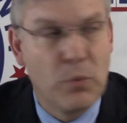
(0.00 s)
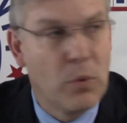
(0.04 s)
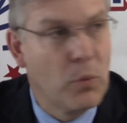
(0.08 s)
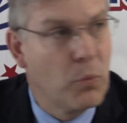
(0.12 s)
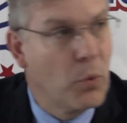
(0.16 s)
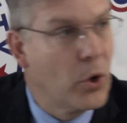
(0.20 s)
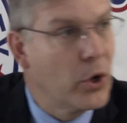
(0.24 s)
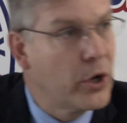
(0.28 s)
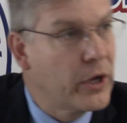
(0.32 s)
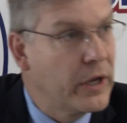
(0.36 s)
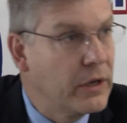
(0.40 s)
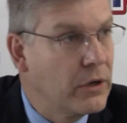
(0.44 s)
we're
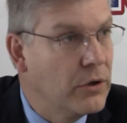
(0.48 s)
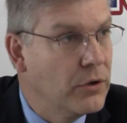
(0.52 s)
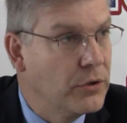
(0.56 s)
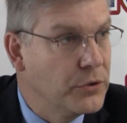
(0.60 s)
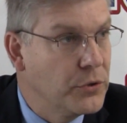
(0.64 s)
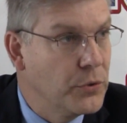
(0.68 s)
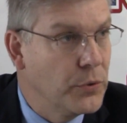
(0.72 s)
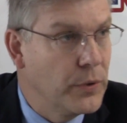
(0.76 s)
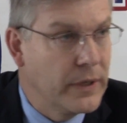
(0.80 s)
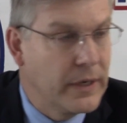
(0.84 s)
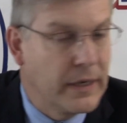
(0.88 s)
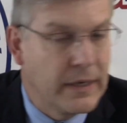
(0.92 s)
working on
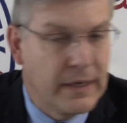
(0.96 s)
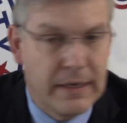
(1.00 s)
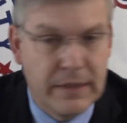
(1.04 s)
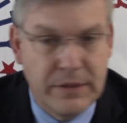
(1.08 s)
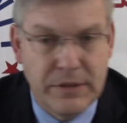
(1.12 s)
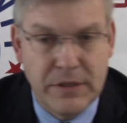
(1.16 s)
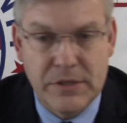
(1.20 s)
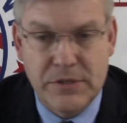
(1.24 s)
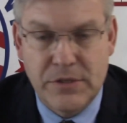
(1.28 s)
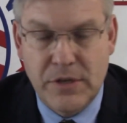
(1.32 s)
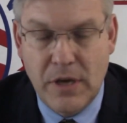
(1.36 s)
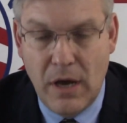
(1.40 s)
doing
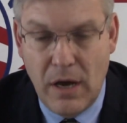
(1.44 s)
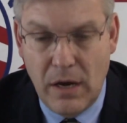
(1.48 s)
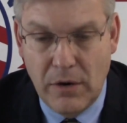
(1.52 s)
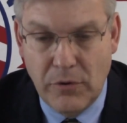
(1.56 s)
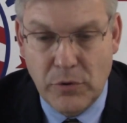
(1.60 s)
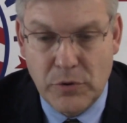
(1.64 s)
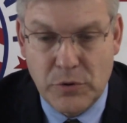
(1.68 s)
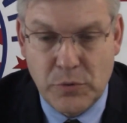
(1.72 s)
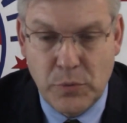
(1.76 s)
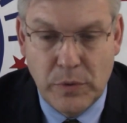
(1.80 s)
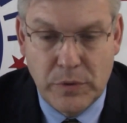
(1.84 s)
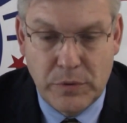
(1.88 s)
again this
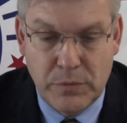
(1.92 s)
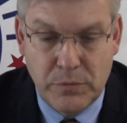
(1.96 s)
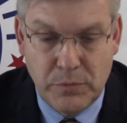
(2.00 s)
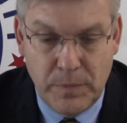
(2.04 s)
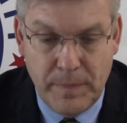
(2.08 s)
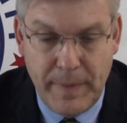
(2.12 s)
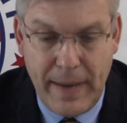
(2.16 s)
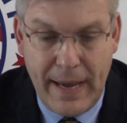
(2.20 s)
Congress would